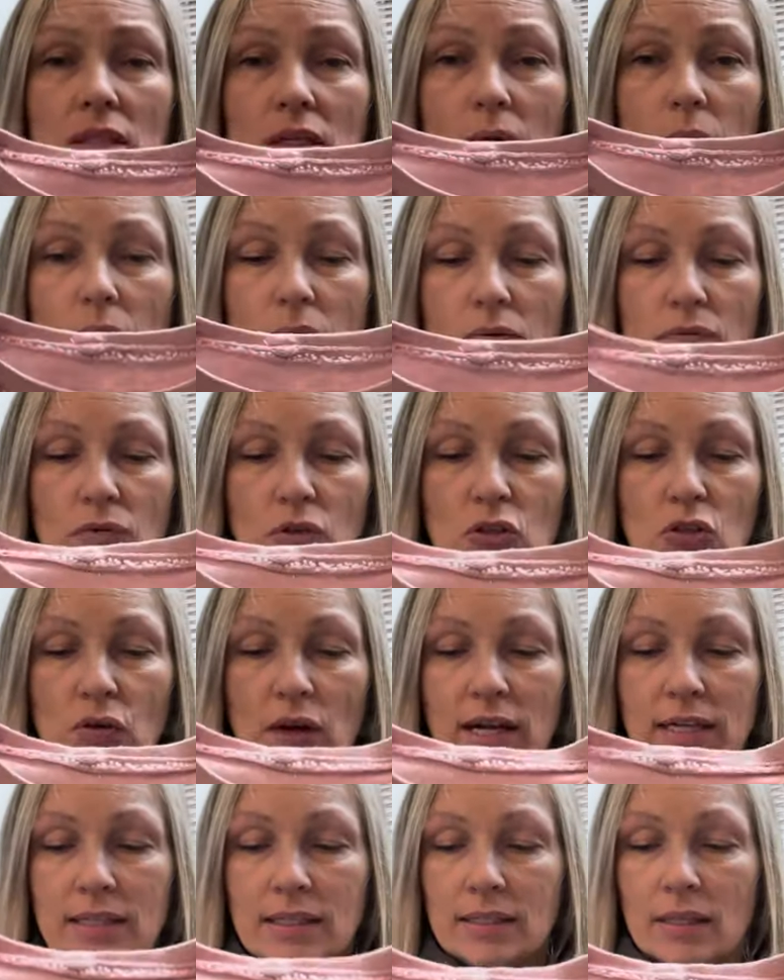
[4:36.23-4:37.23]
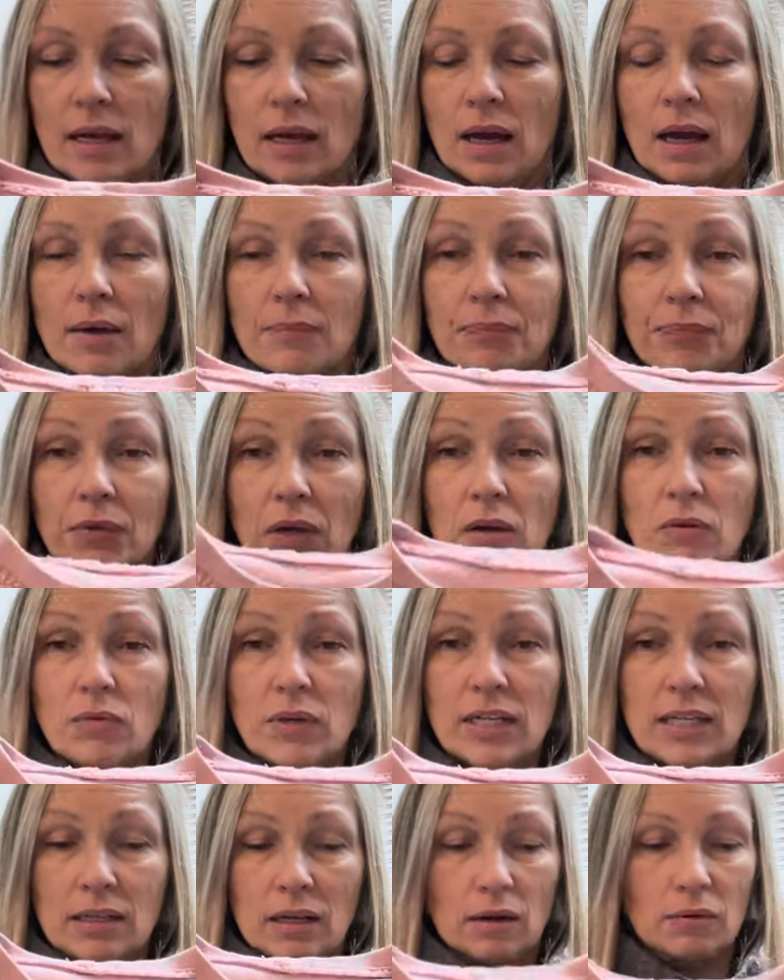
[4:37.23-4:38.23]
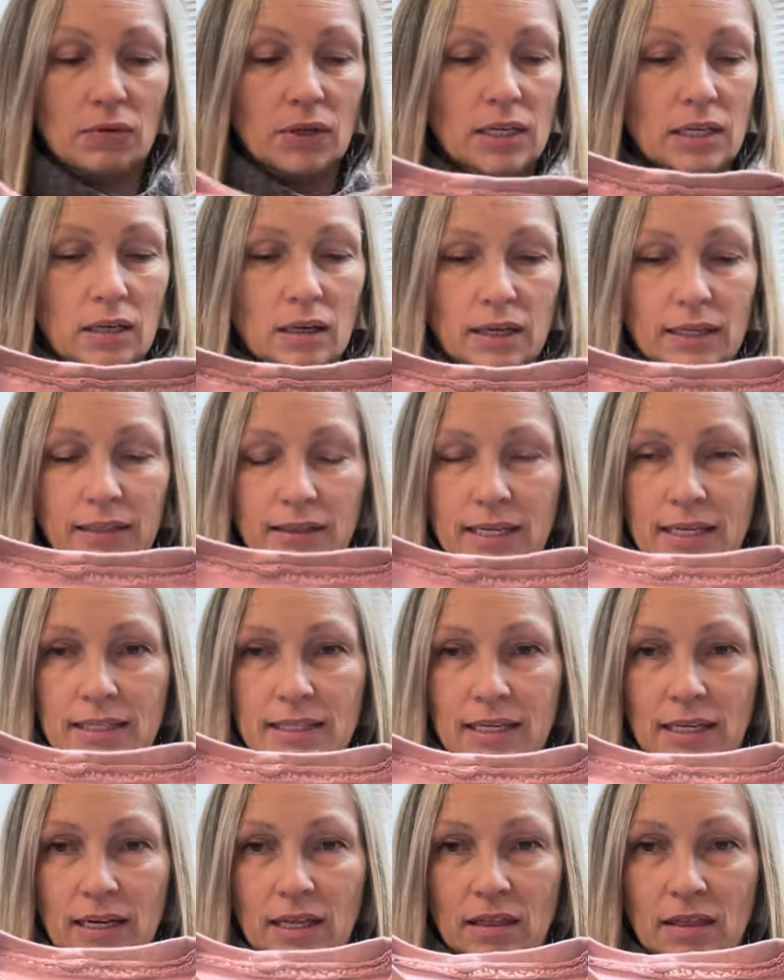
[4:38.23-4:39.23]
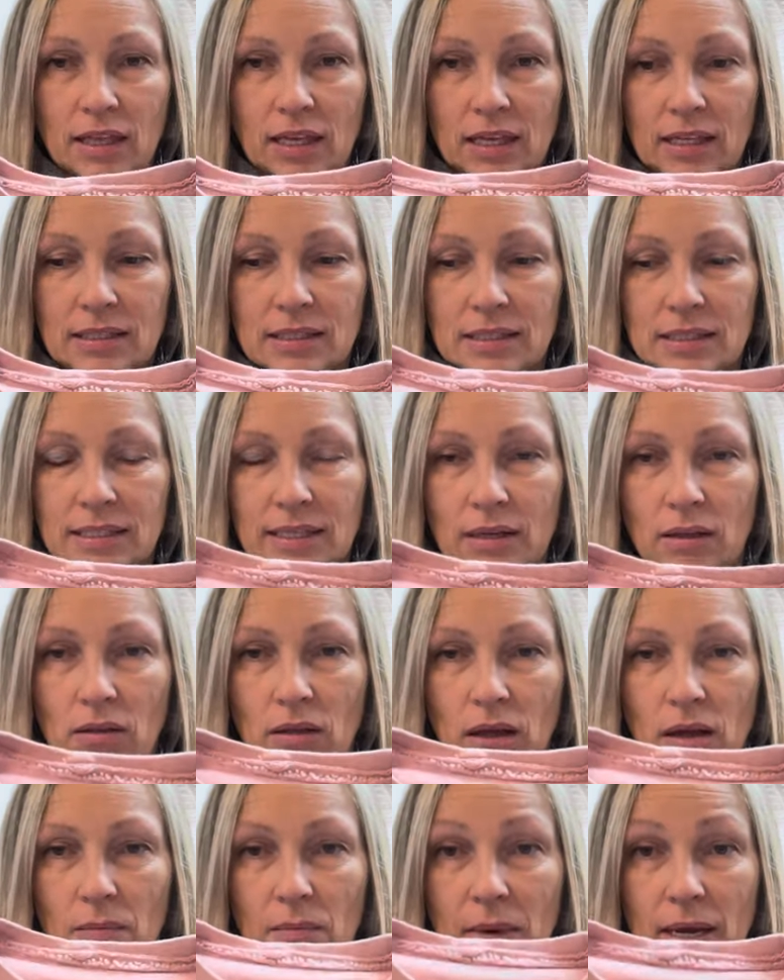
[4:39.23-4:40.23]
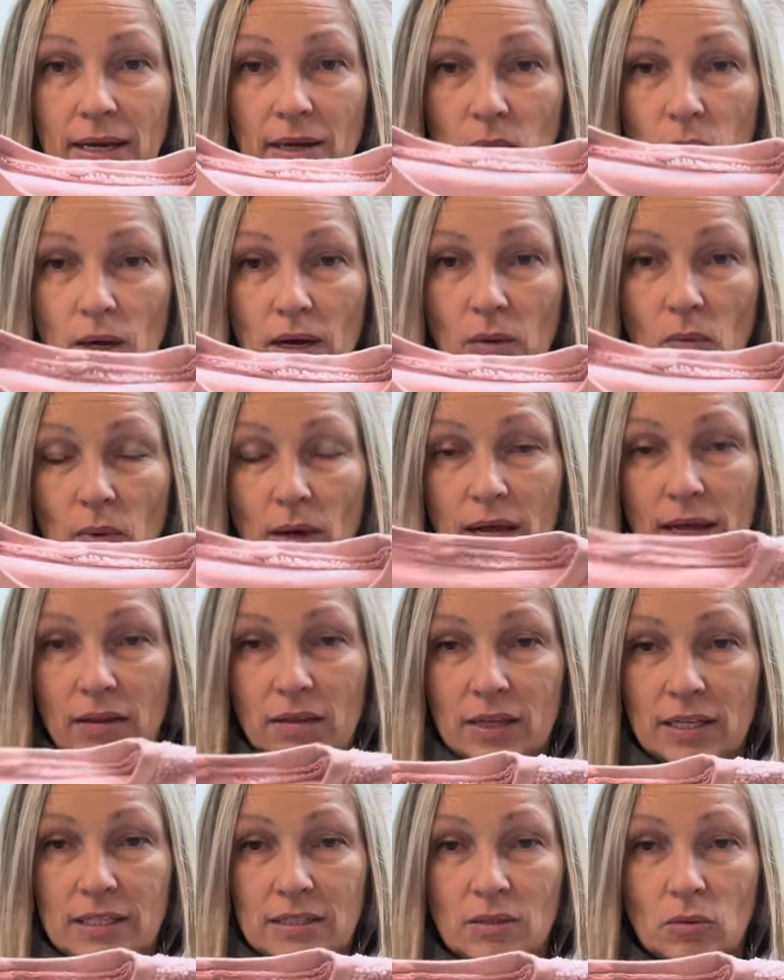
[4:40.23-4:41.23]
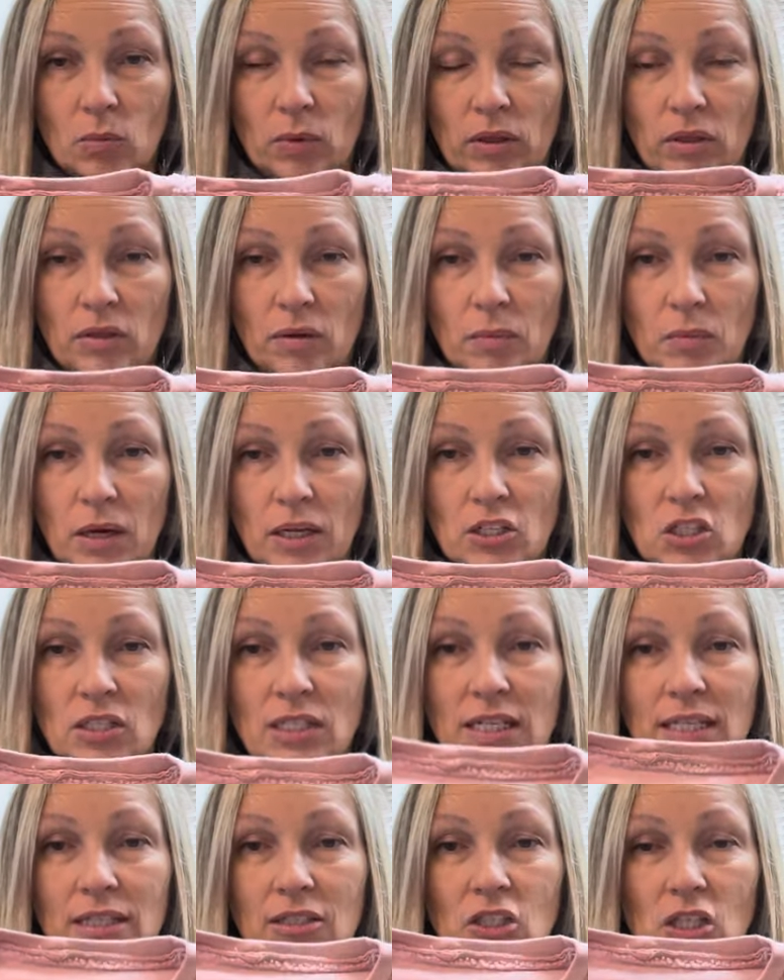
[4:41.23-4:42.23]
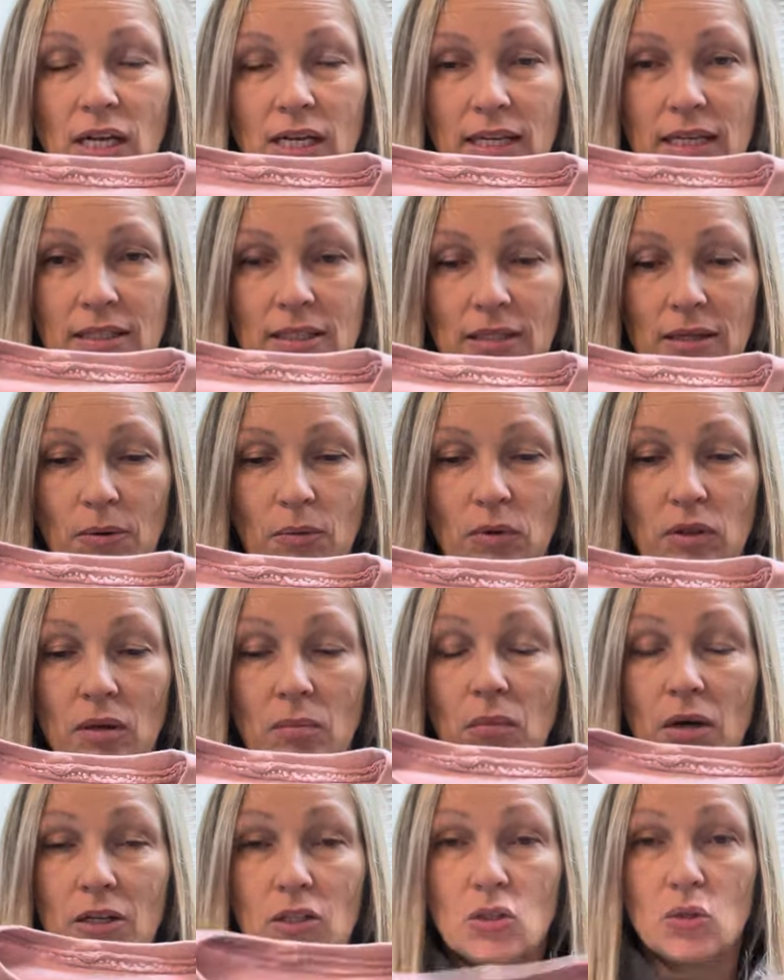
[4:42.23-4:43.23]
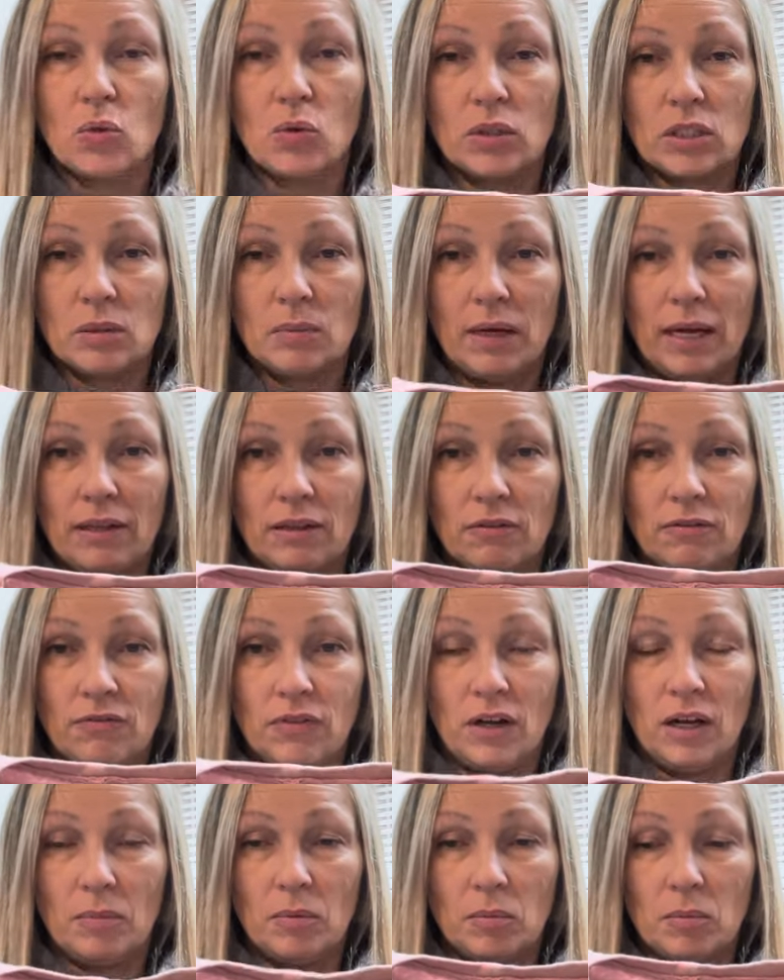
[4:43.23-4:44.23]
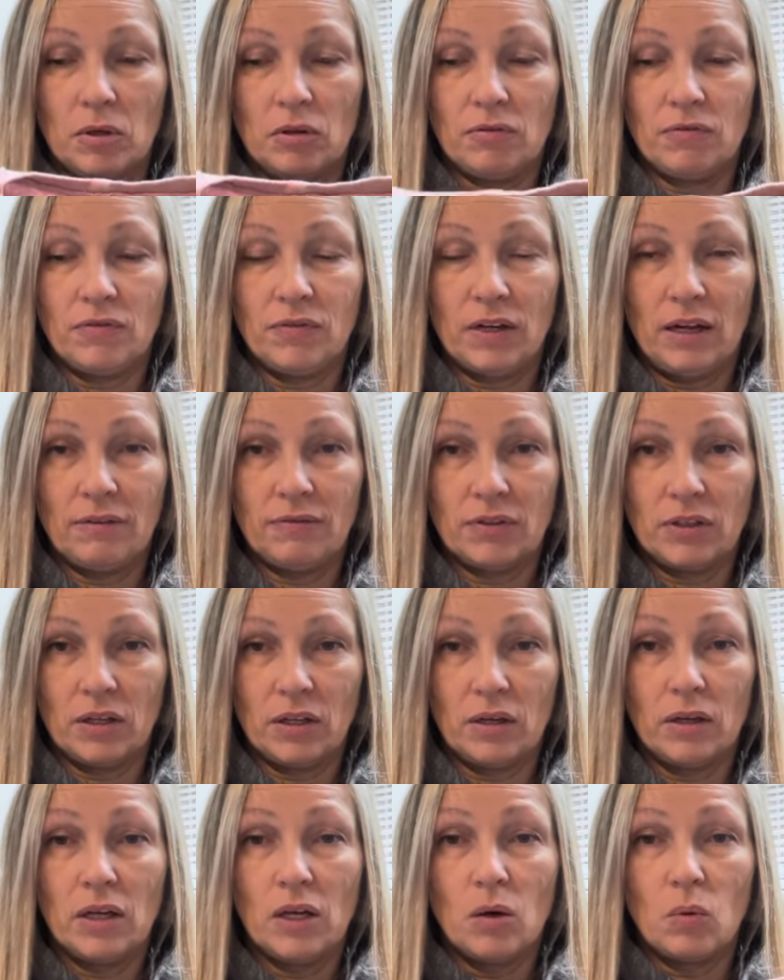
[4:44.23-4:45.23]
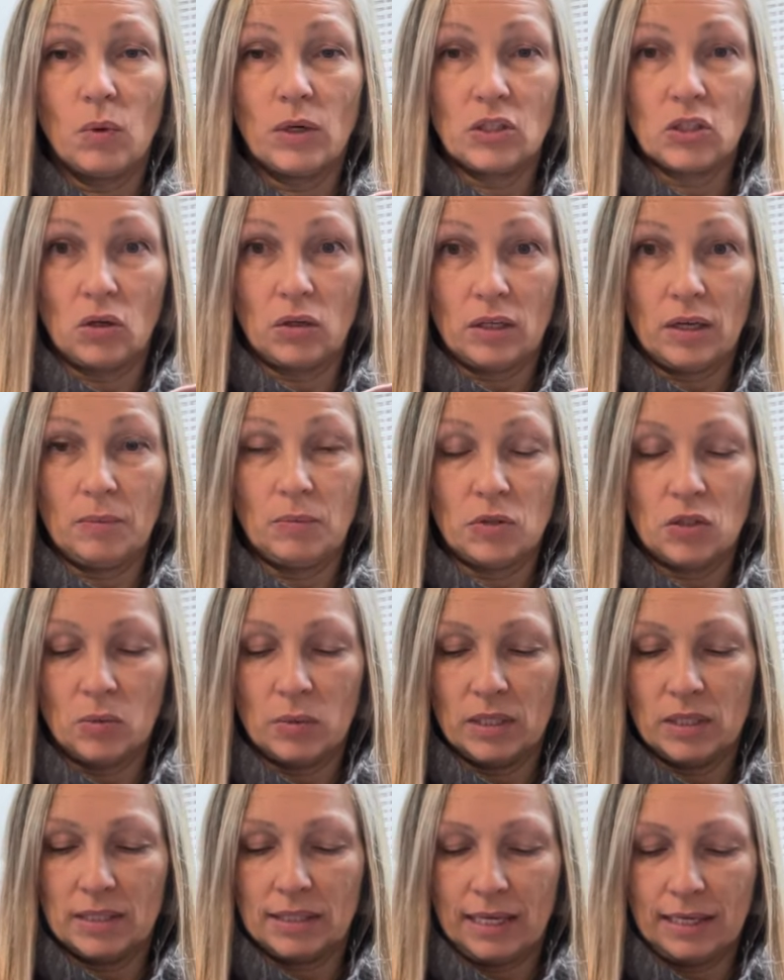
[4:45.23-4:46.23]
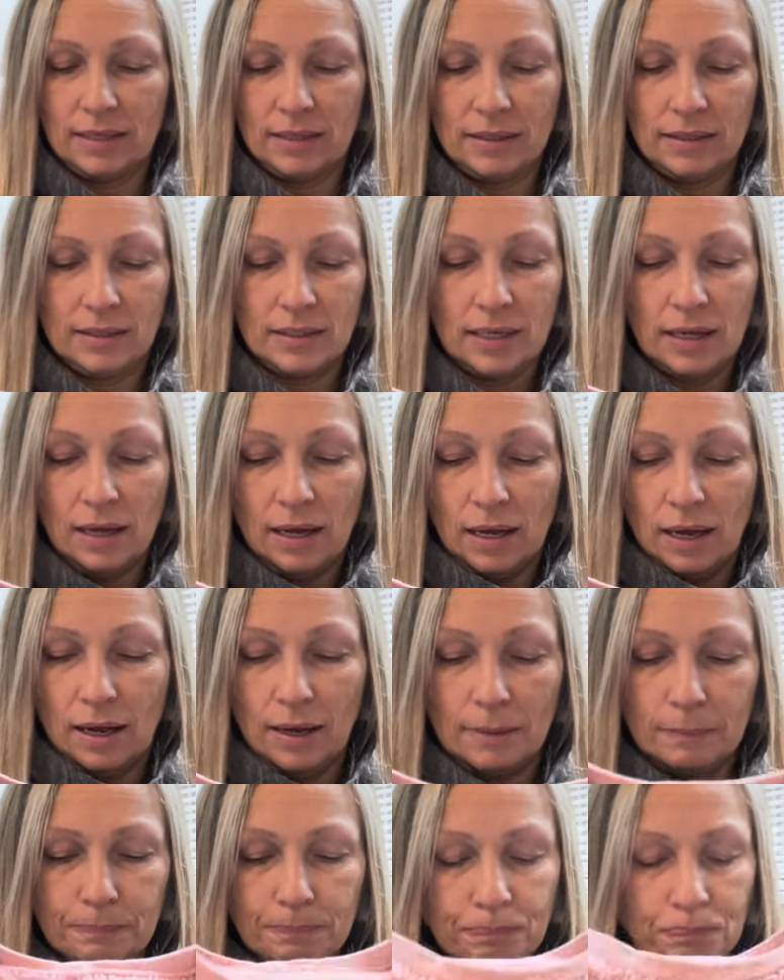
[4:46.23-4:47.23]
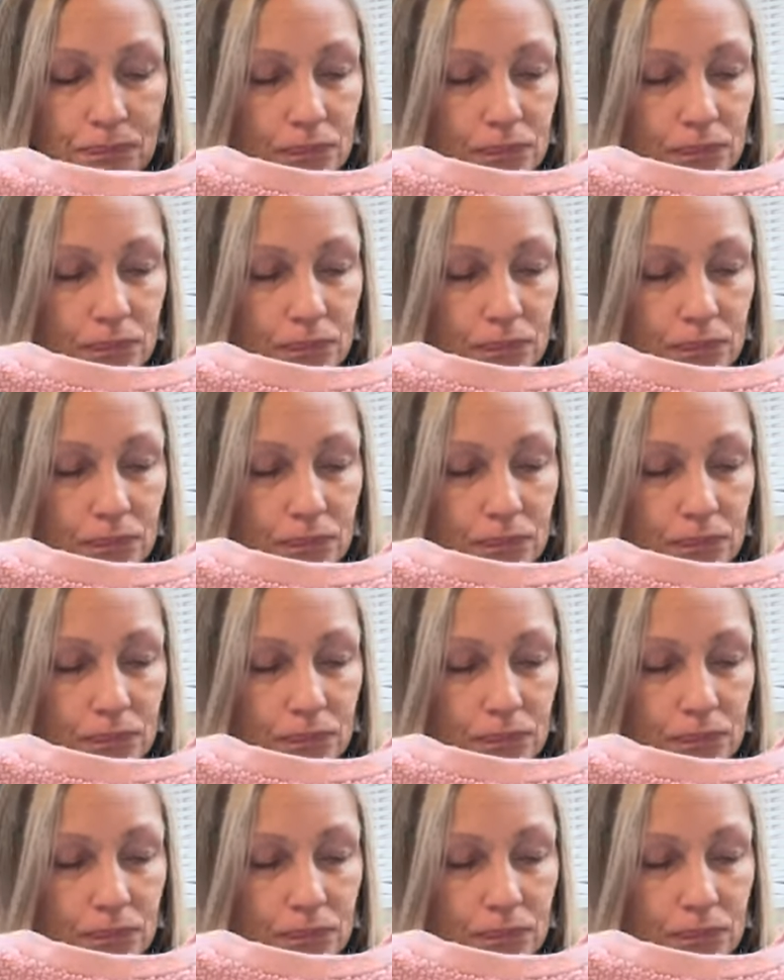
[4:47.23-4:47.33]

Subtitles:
go over a dress. I really like this, and I think still I may well wear this with them, but I just need a jacket to go with them. I talked about the Fibermood Flavia, which I'll come to in a second. I've